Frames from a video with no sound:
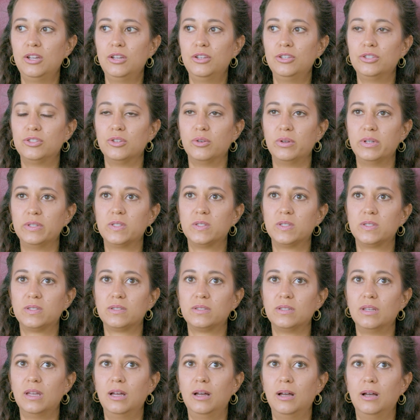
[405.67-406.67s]
So
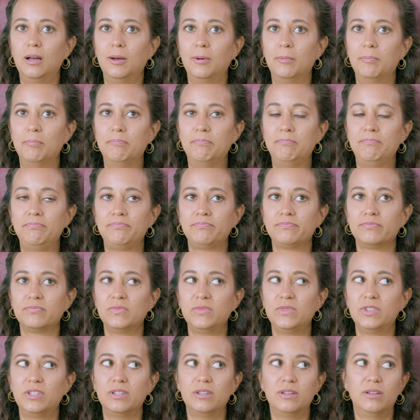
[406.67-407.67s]
it's,
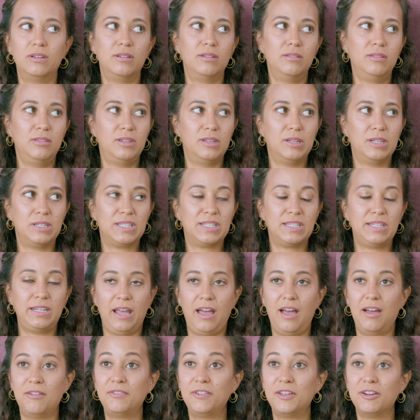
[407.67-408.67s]
the
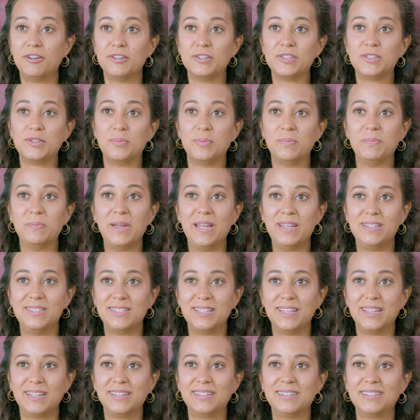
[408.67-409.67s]
staff here is
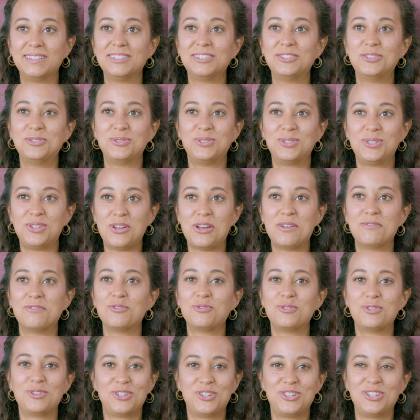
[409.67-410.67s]
amazing.
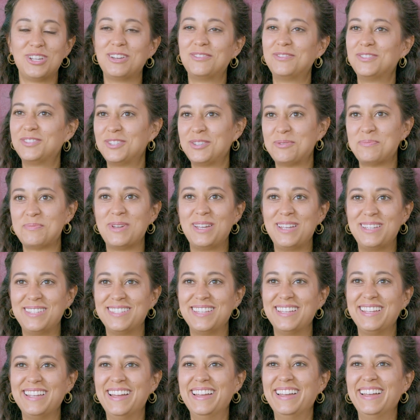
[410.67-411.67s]
Gustavo, the chef's
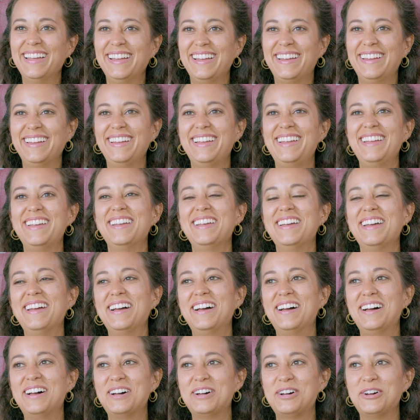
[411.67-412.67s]
amazing.
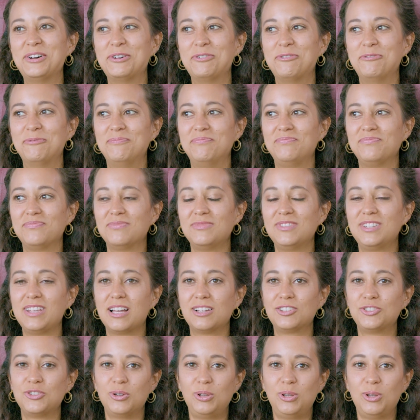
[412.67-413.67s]
Dr.